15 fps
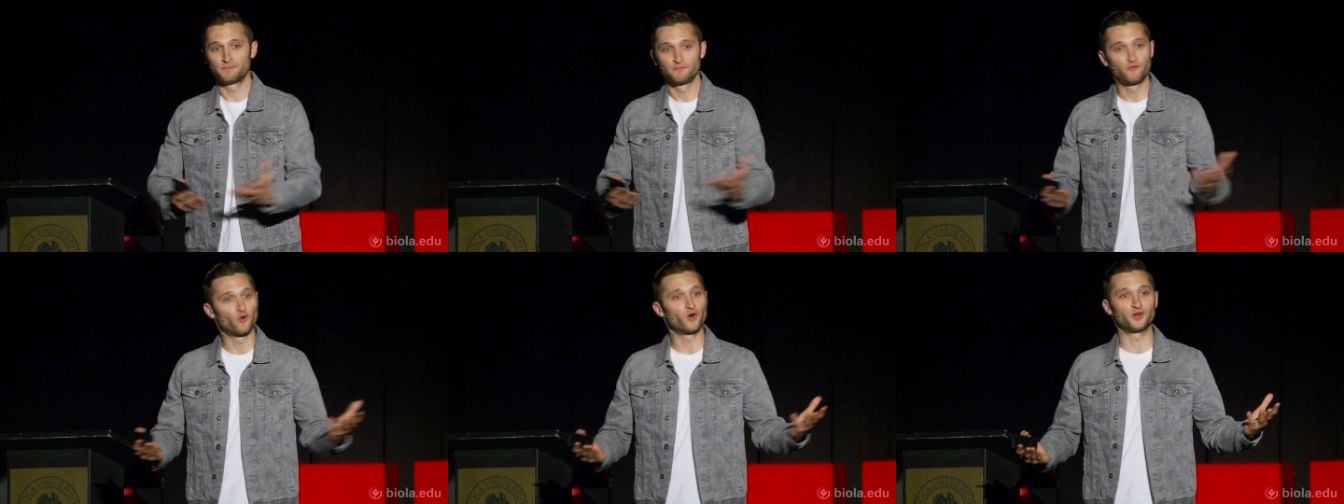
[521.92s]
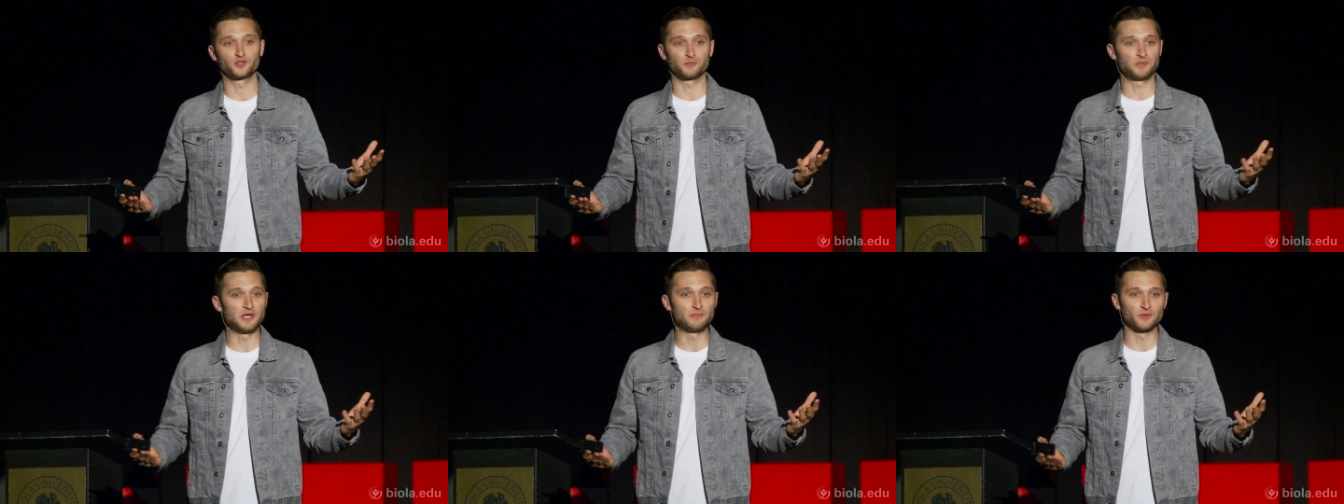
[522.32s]
four
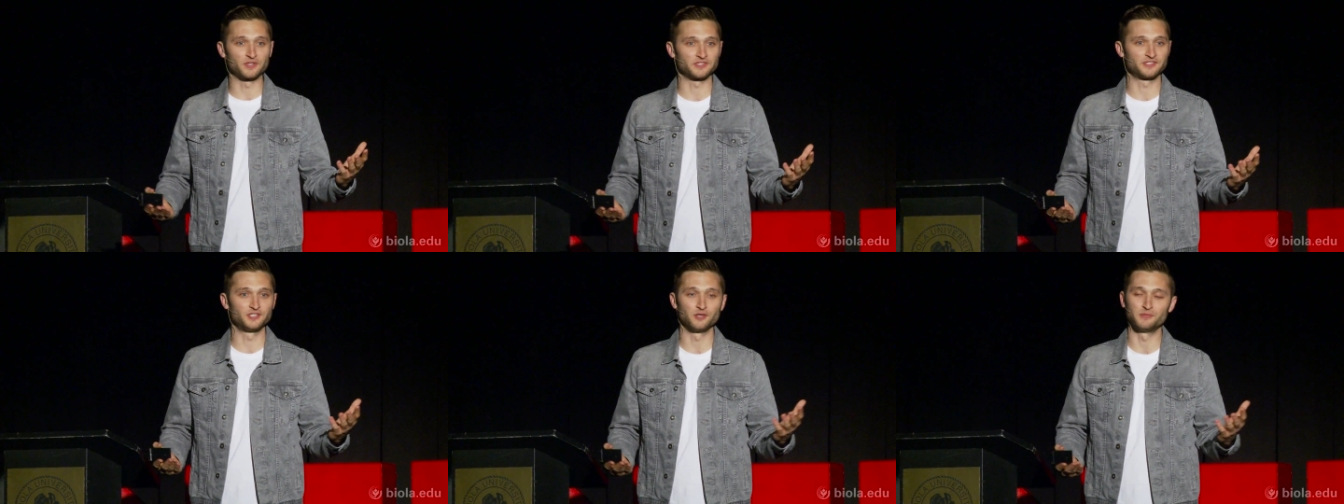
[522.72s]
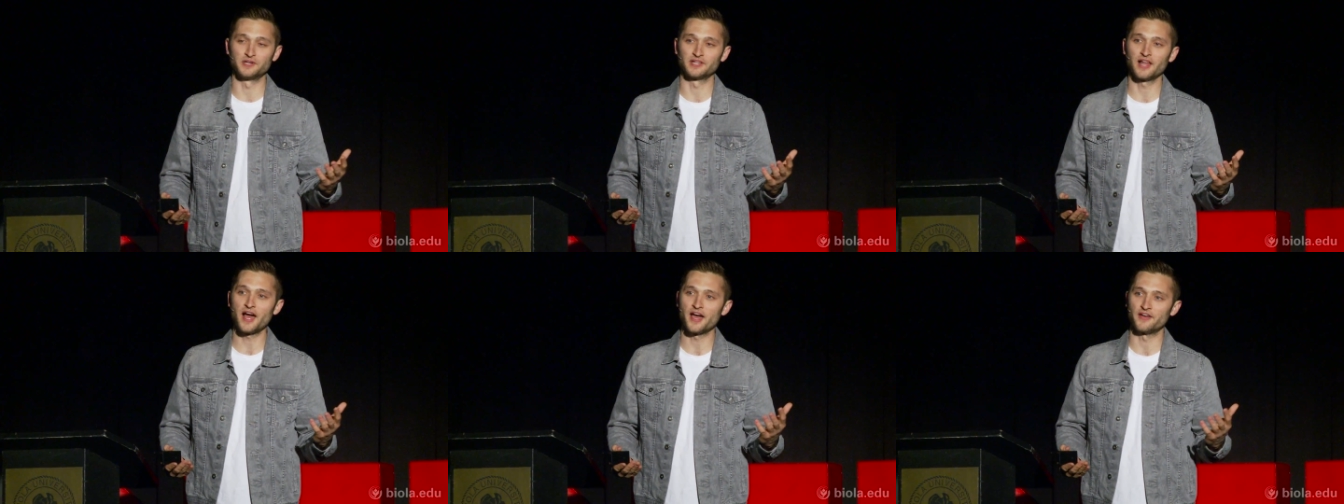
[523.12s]
hundred people could still be
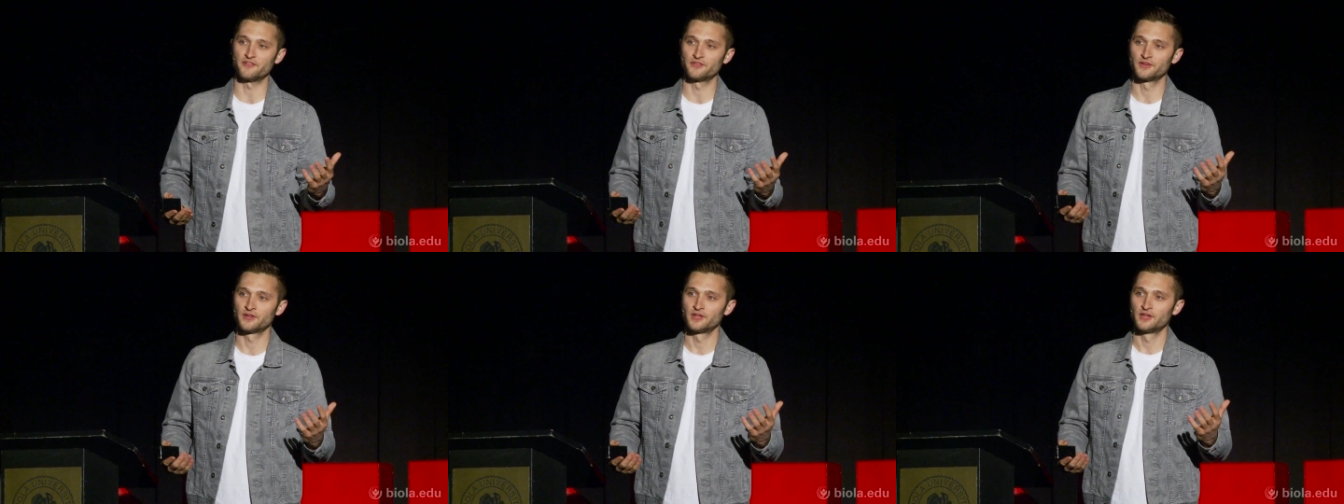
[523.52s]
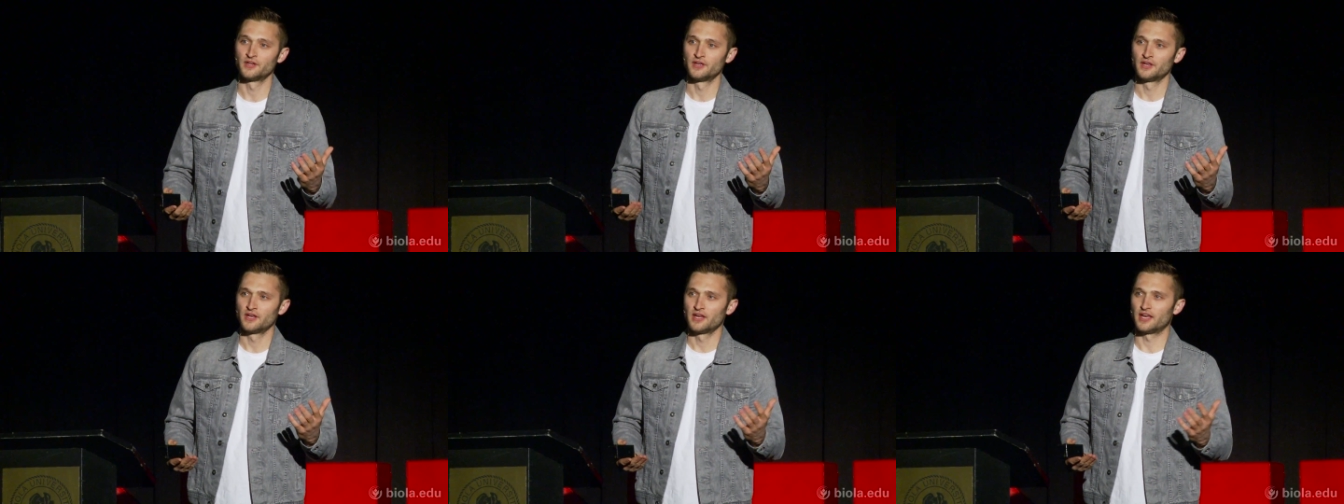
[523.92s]
alive.
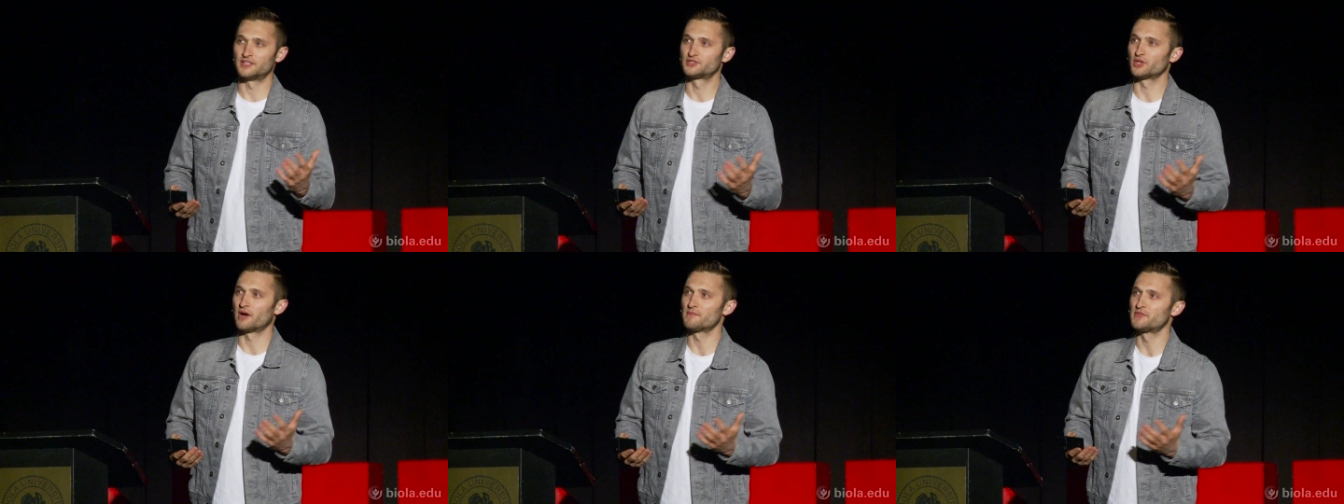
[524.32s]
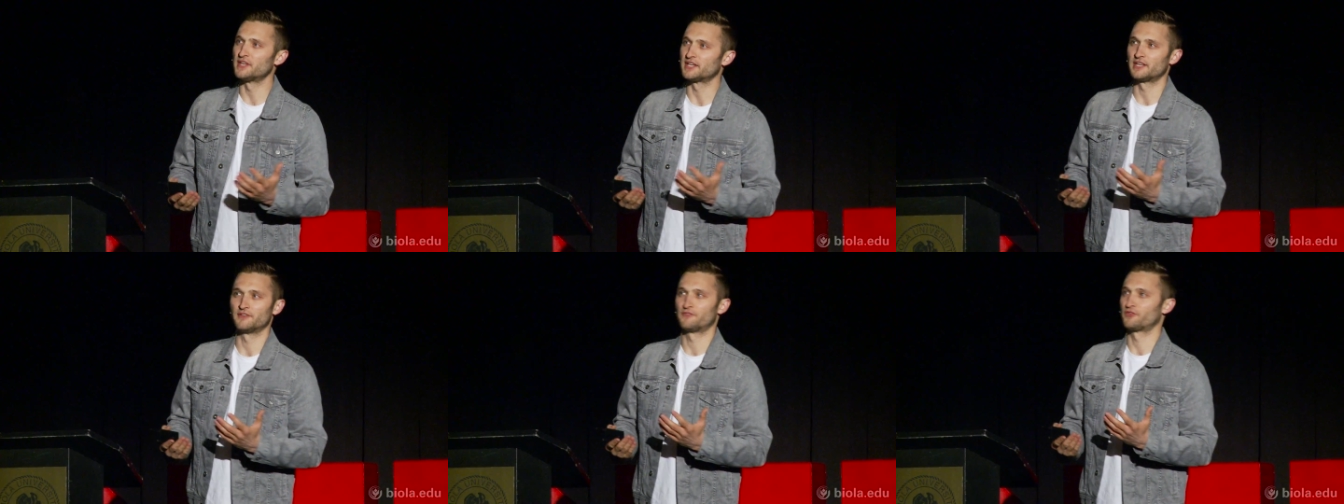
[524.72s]
And so I'm thinking,